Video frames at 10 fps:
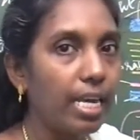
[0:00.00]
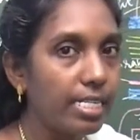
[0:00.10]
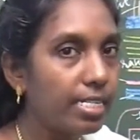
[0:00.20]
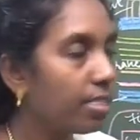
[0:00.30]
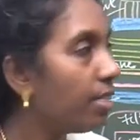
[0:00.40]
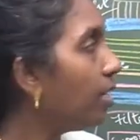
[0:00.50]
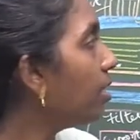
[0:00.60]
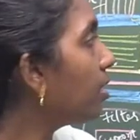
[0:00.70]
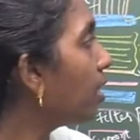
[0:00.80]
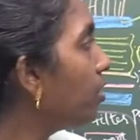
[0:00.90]

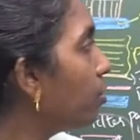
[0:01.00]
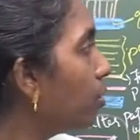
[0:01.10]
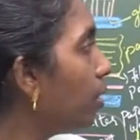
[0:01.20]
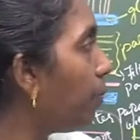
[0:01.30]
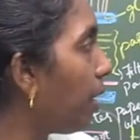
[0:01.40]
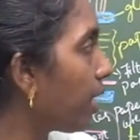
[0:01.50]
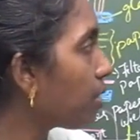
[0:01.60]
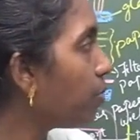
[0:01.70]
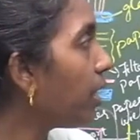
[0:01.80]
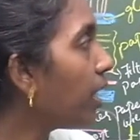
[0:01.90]
inserted into the
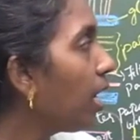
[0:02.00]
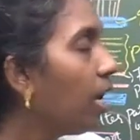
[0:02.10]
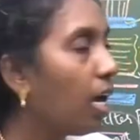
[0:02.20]
plasmid